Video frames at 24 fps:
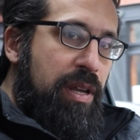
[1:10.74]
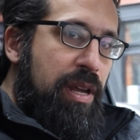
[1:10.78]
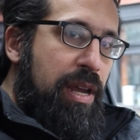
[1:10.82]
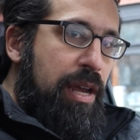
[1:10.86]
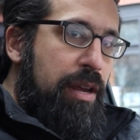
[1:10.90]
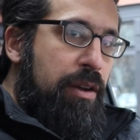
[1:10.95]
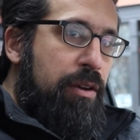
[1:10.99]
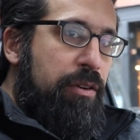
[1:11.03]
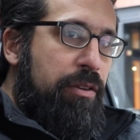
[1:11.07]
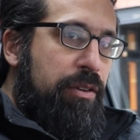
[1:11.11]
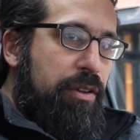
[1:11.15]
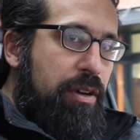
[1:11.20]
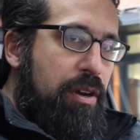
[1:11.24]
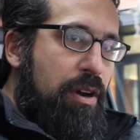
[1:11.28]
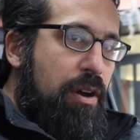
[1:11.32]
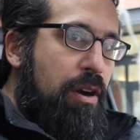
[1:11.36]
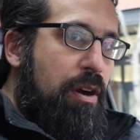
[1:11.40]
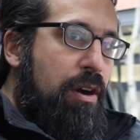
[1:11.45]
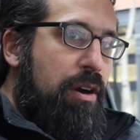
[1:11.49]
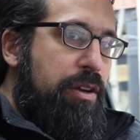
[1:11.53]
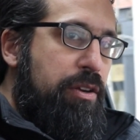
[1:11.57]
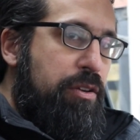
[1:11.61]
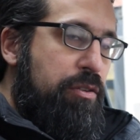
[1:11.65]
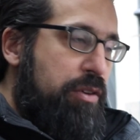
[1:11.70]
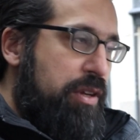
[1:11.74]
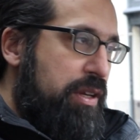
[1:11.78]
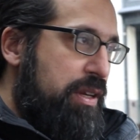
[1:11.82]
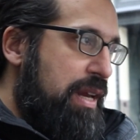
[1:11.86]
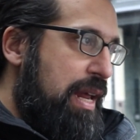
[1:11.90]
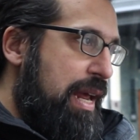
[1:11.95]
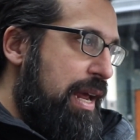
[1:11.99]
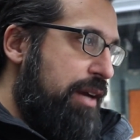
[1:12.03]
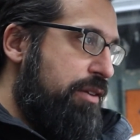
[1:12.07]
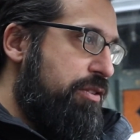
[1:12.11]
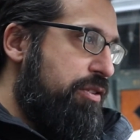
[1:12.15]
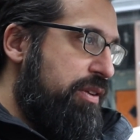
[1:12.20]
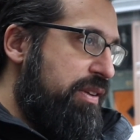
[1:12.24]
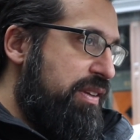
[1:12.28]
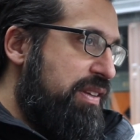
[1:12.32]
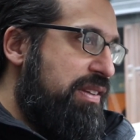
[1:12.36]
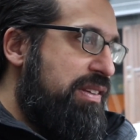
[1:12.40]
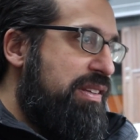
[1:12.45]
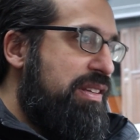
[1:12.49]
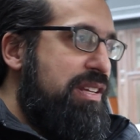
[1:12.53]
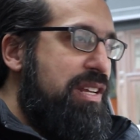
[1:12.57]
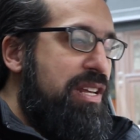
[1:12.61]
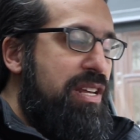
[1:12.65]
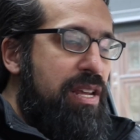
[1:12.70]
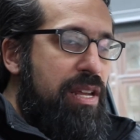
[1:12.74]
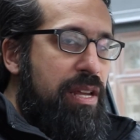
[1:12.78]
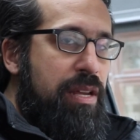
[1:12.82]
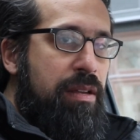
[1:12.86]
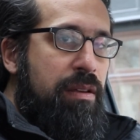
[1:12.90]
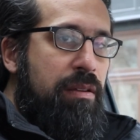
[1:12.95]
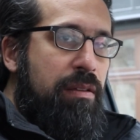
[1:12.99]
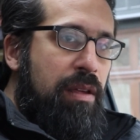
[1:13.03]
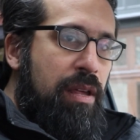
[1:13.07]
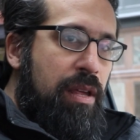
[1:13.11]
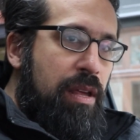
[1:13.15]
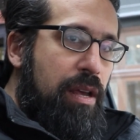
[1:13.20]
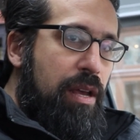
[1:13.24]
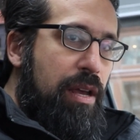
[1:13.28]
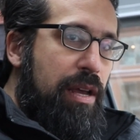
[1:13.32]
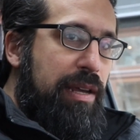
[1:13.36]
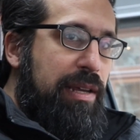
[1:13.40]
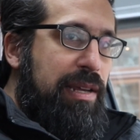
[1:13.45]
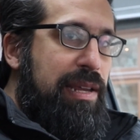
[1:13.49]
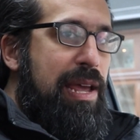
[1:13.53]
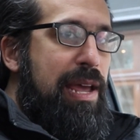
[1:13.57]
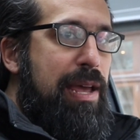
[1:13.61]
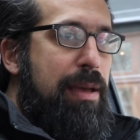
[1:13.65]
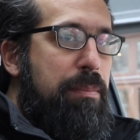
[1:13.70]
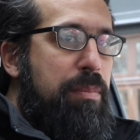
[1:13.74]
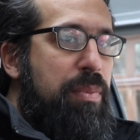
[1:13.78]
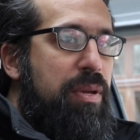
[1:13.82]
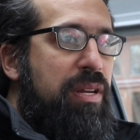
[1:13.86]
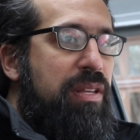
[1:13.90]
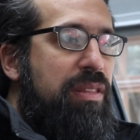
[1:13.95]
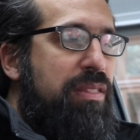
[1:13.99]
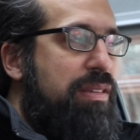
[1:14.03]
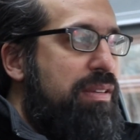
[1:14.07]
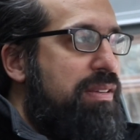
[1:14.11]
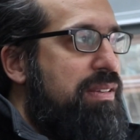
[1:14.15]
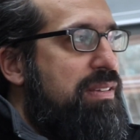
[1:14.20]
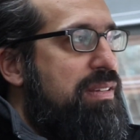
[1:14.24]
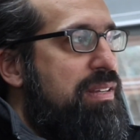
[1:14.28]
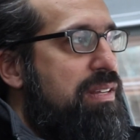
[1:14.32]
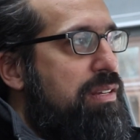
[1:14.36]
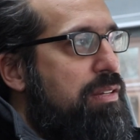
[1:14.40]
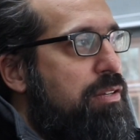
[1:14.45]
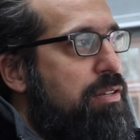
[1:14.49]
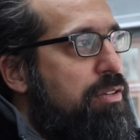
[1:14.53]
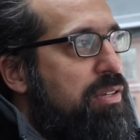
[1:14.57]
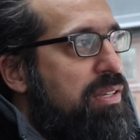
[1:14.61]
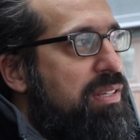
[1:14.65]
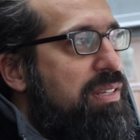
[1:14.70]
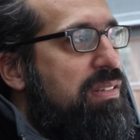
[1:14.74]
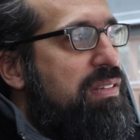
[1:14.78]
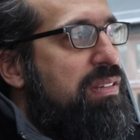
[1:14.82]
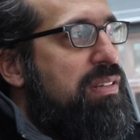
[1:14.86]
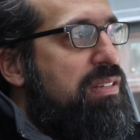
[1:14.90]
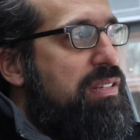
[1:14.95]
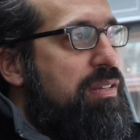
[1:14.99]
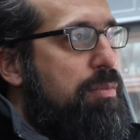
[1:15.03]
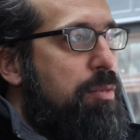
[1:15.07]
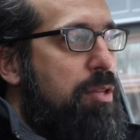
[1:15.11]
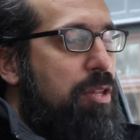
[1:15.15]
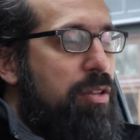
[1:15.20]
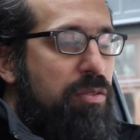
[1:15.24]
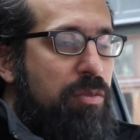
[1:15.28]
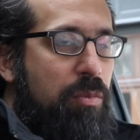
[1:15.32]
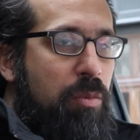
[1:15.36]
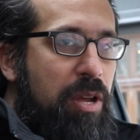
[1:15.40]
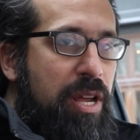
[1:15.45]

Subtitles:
enter the car, you can actually see a gap beneath the seat and you can see some of those